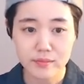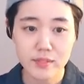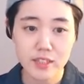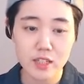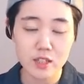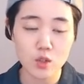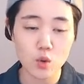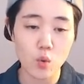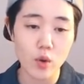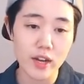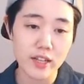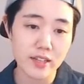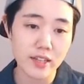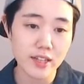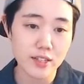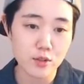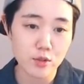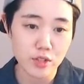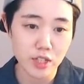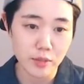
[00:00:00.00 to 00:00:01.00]
So white
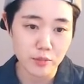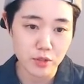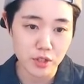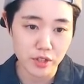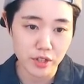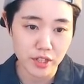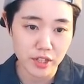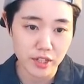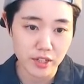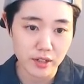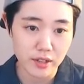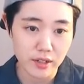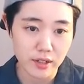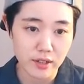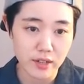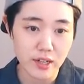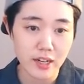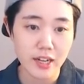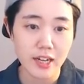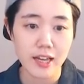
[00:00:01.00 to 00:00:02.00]
has to capture here.
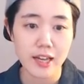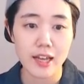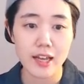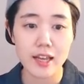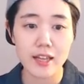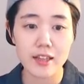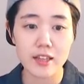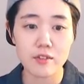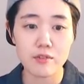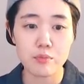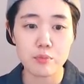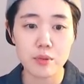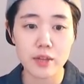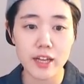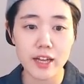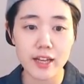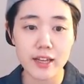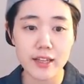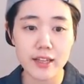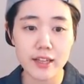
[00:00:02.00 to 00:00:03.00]
And if
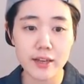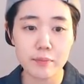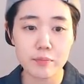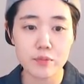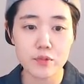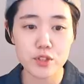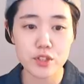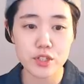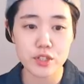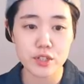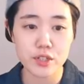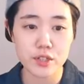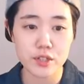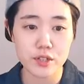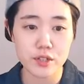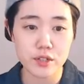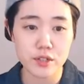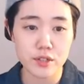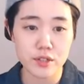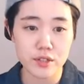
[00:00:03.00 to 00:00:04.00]
black
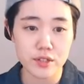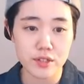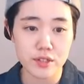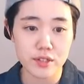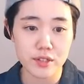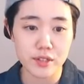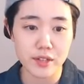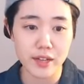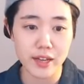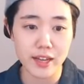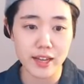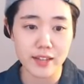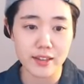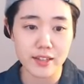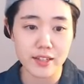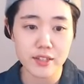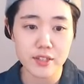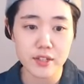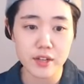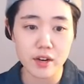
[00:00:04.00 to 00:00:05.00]
captures, and
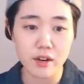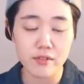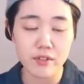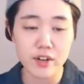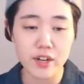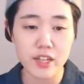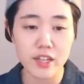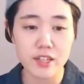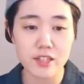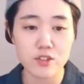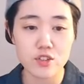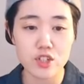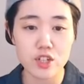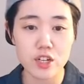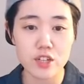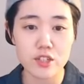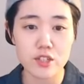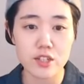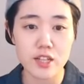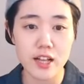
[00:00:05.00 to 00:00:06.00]
this covering is
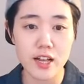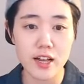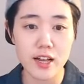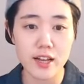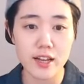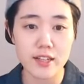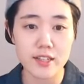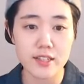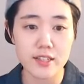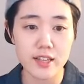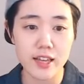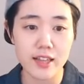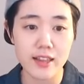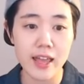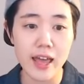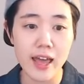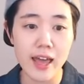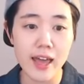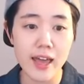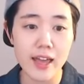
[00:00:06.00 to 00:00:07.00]
just nice, and
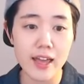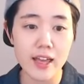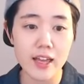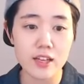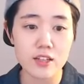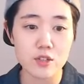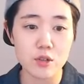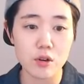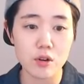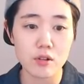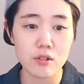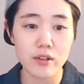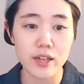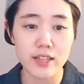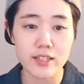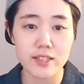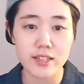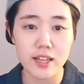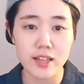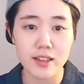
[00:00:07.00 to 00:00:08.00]
A is
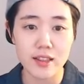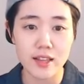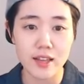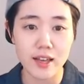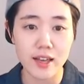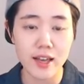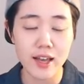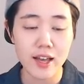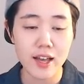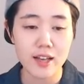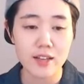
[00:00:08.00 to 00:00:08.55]
always center,